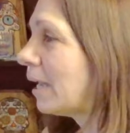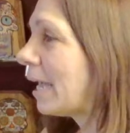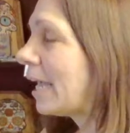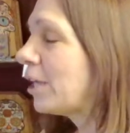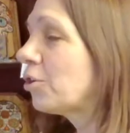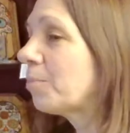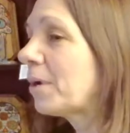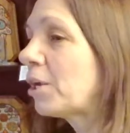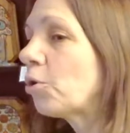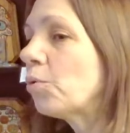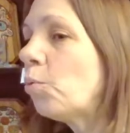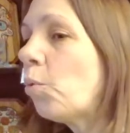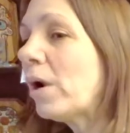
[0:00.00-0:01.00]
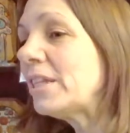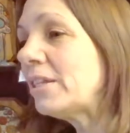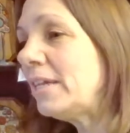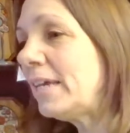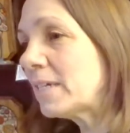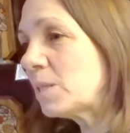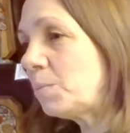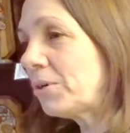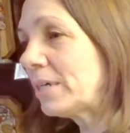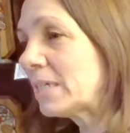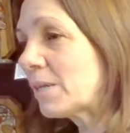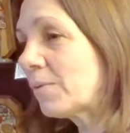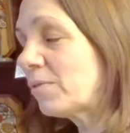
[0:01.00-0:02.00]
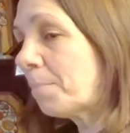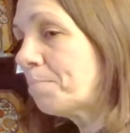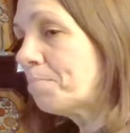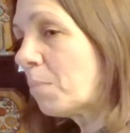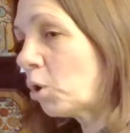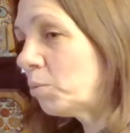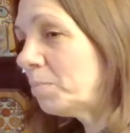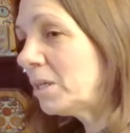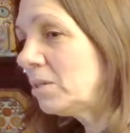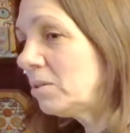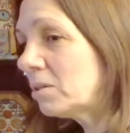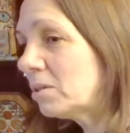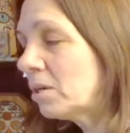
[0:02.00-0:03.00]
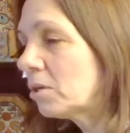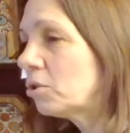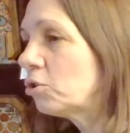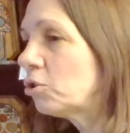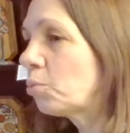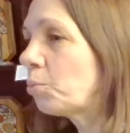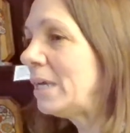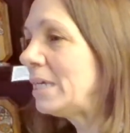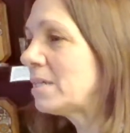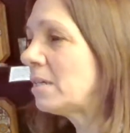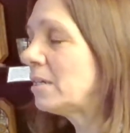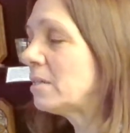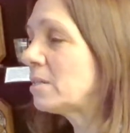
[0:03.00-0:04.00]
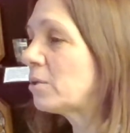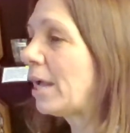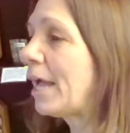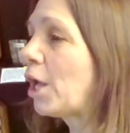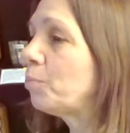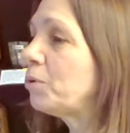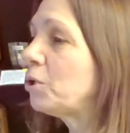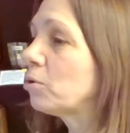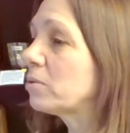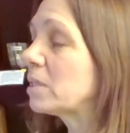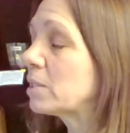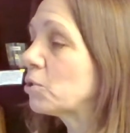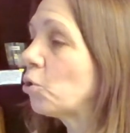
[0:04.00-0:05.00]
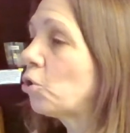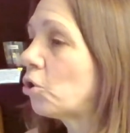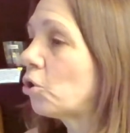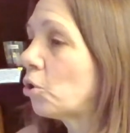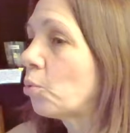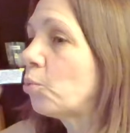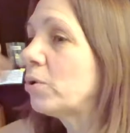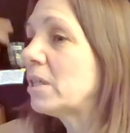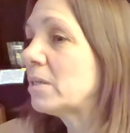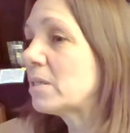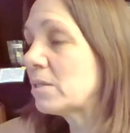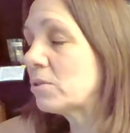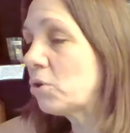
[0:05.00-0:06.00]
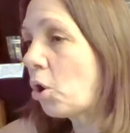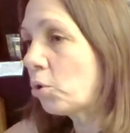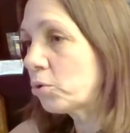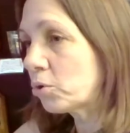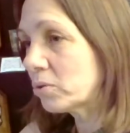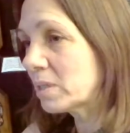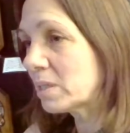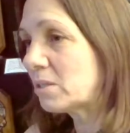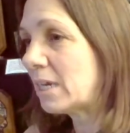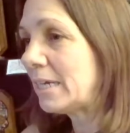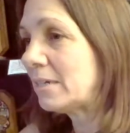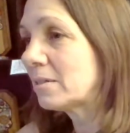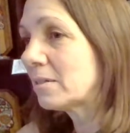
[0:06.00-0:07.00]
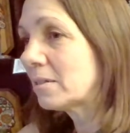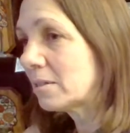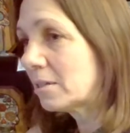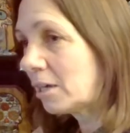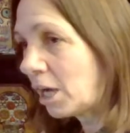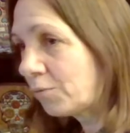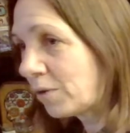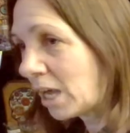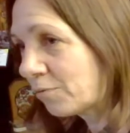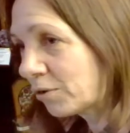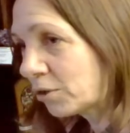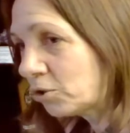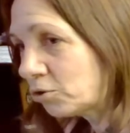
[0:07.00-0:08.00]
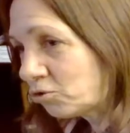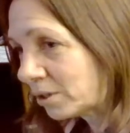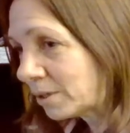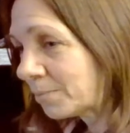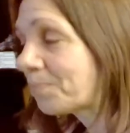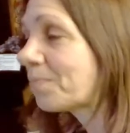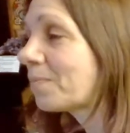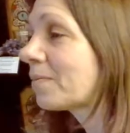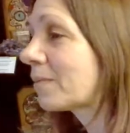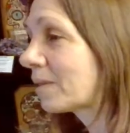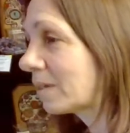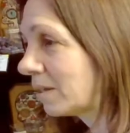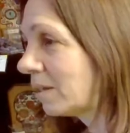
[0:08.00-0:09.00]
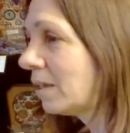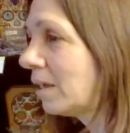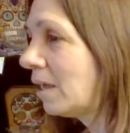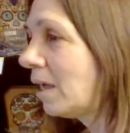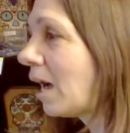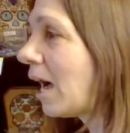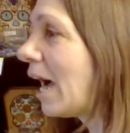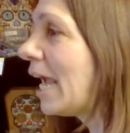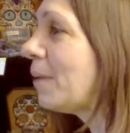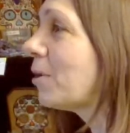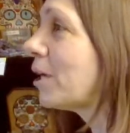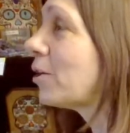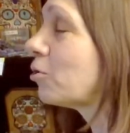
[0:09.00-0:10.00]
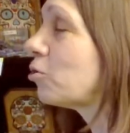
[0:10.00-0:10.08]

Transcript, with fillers: And no matter what the experience of the moment, the reason is to help your soul with its total state of evolution. I am like